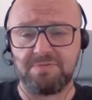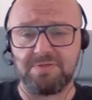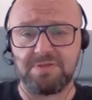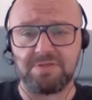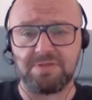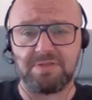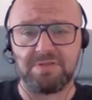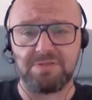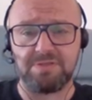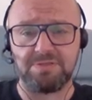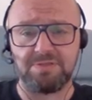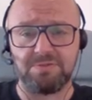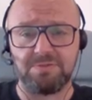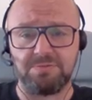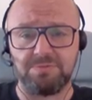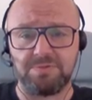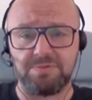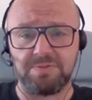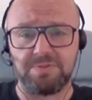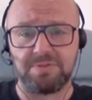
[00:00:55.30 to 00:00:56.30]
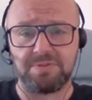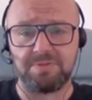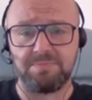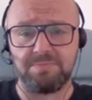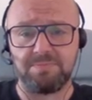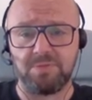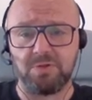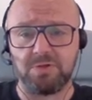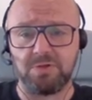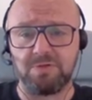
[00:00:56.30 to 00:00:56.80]
here so it's
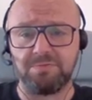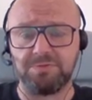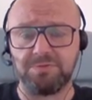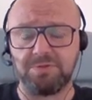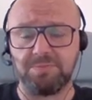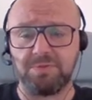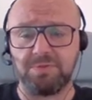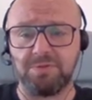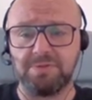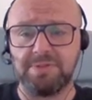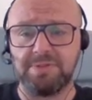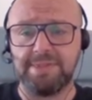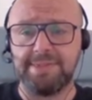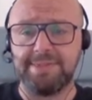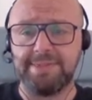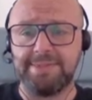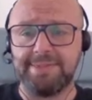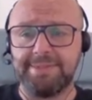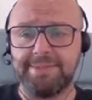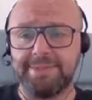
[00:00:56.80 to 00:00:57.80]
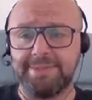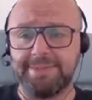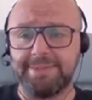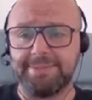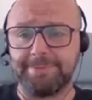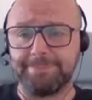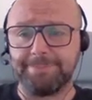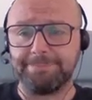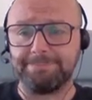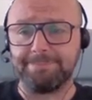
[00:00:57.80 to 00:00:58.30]
more comfortable.
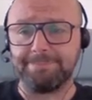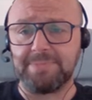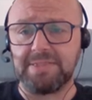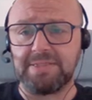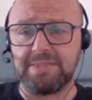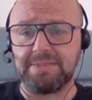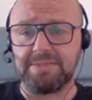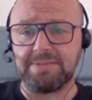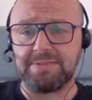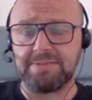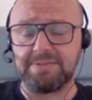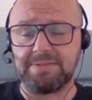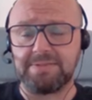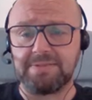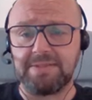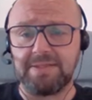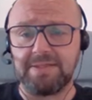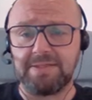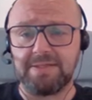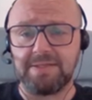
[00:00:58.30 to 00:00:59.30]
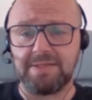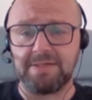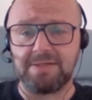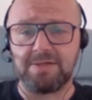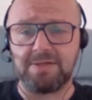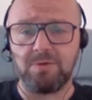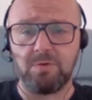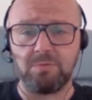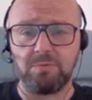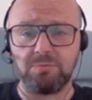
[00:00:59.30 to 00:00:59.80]
The
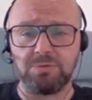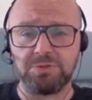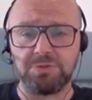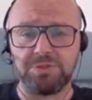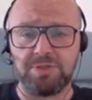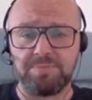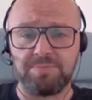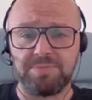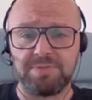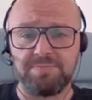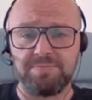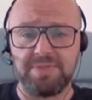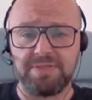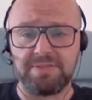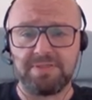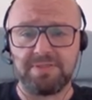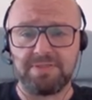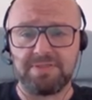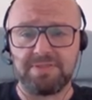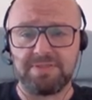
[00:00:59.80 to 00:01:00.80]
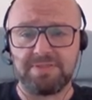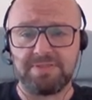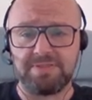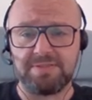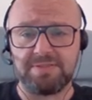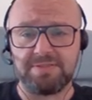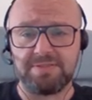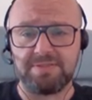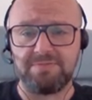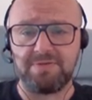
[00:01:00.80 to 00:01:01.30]
whole workshop is
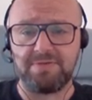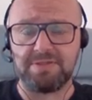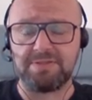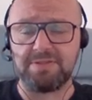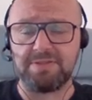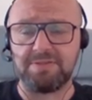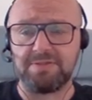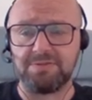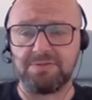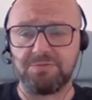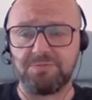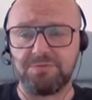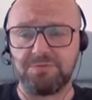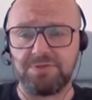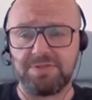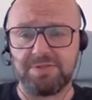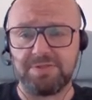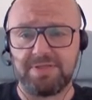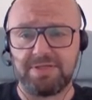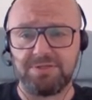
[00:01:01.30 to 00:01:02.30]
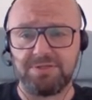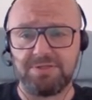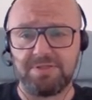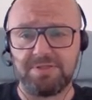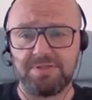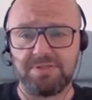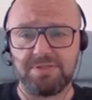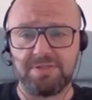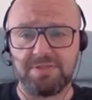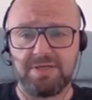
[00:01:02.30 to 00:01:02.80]
divided into 3
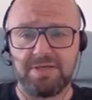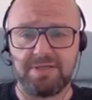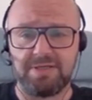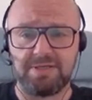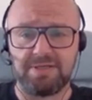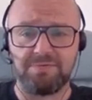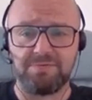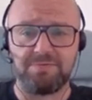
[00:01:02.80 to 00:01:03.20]
stages, and